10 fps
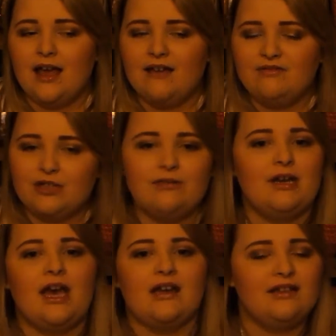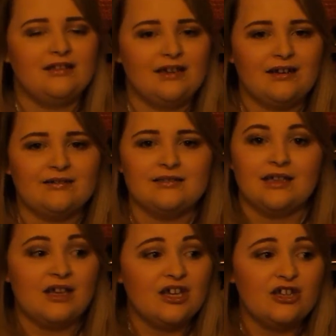If you don't get anything else,
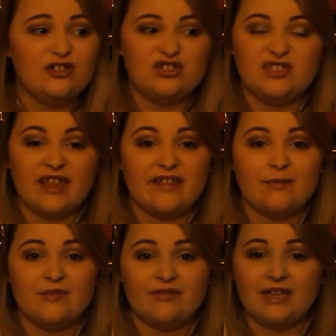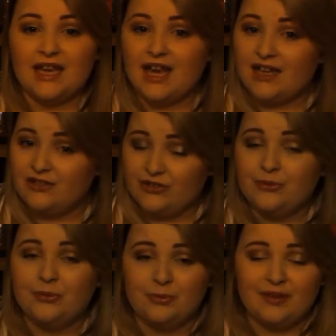just get them three and you
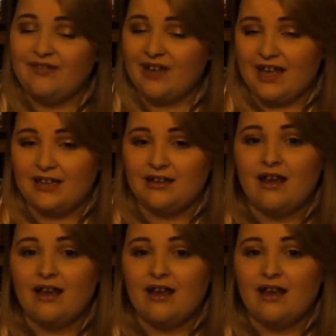will be fine.